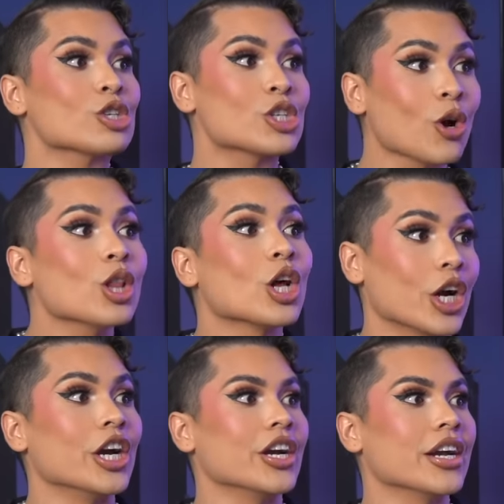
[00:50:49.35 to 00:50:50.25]
She'll
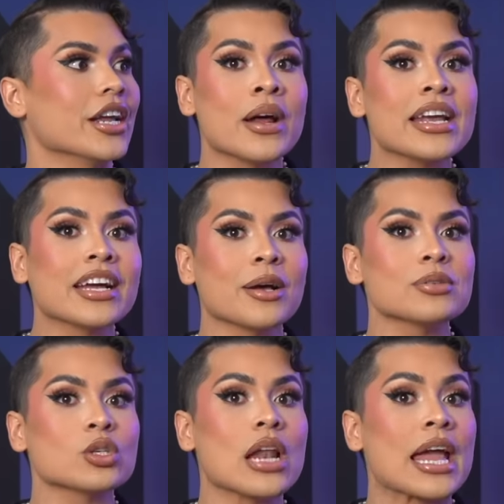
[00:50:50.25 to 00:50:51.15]
learn. When it
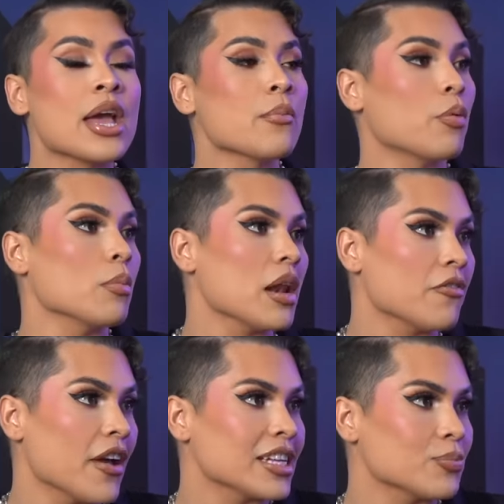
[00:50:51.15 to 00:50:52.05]
comes to like, ponme
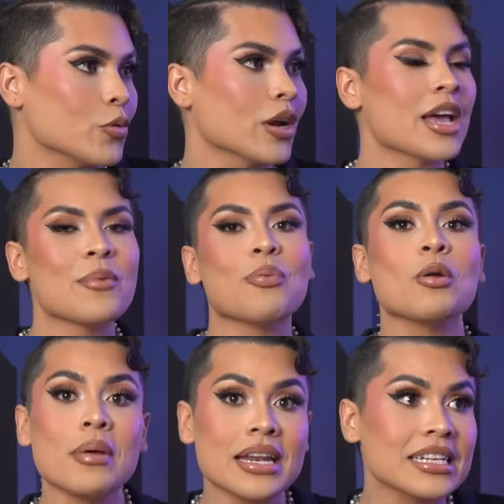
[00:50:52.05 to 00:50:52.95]
el Facebook,
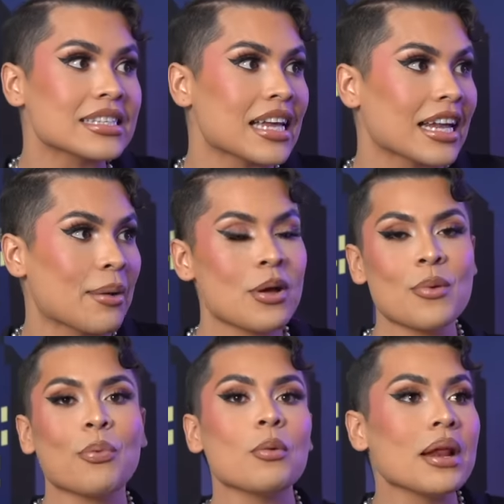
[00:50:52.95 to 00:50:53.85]
ponme el Instagram,
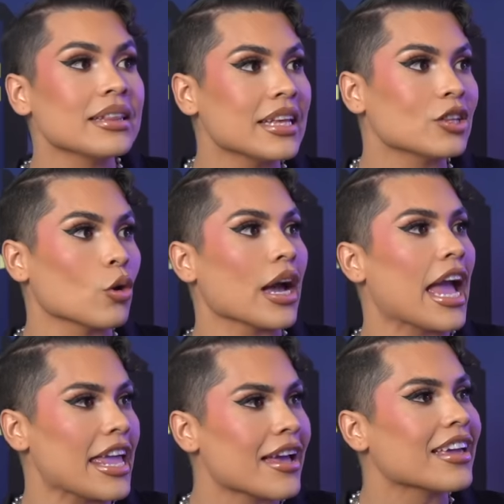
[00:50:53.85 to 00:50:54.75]
ponme el TikTok,
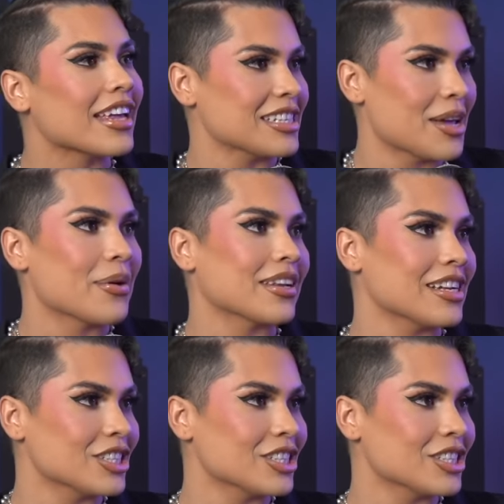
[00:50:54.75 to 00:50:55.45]
ella quiere saber del